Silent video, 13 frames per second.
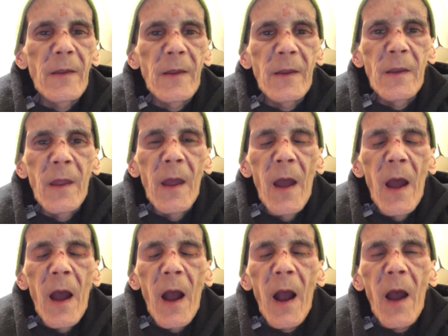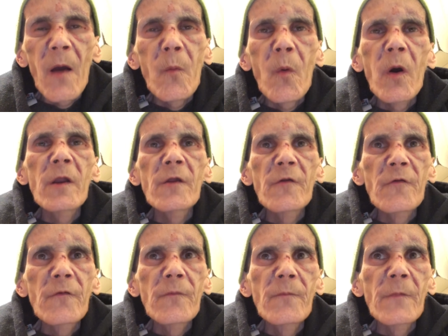And I want to,
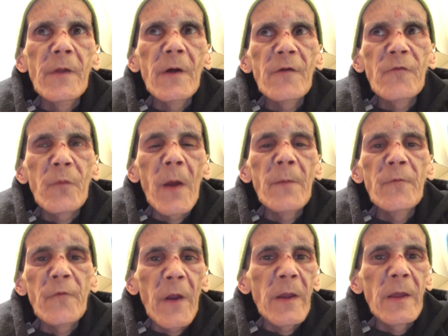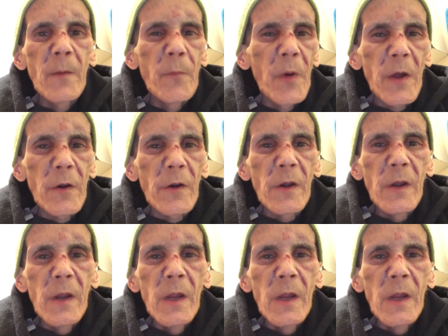you know, that's why I'm trying to get better.